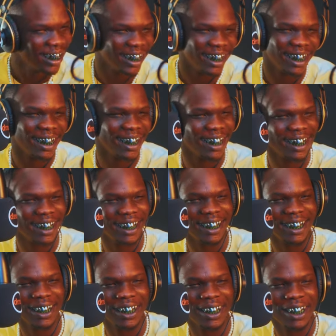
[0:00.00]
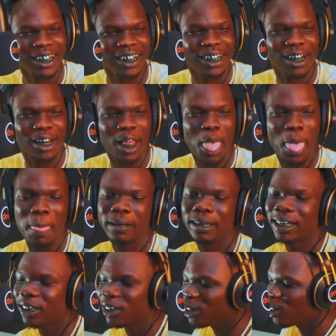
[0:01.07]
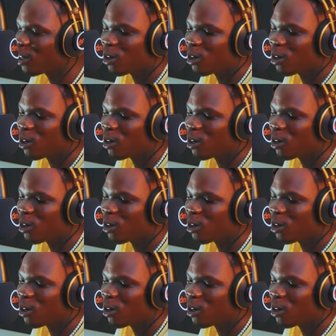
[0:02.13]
what do they take? What do they take? They took the